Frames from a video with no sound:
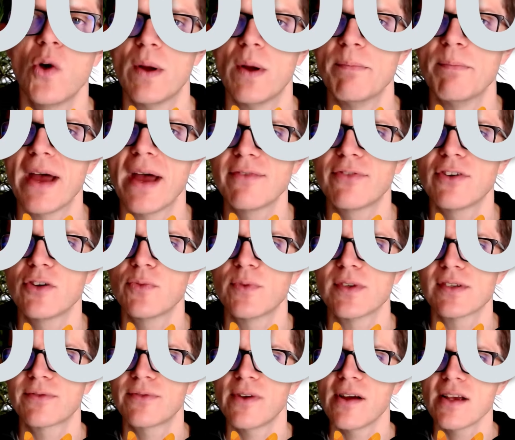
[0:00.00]
when Maven
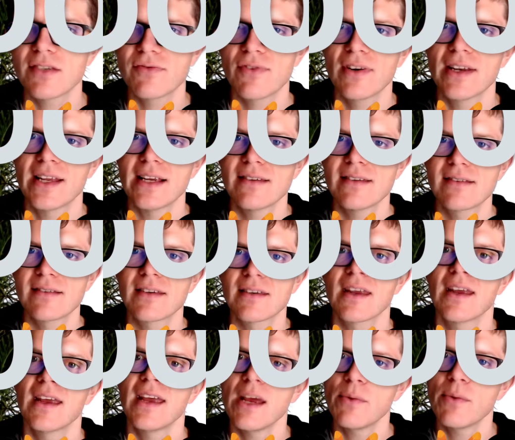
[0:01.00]
was first released,
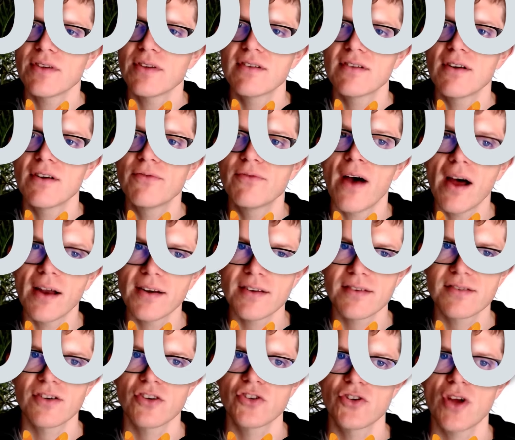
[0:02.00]
it was an
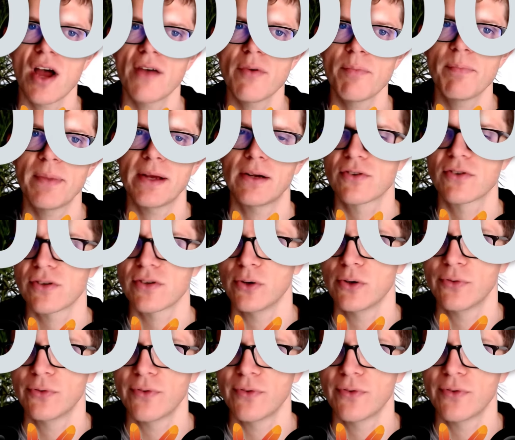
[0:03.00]
advanced Java build tool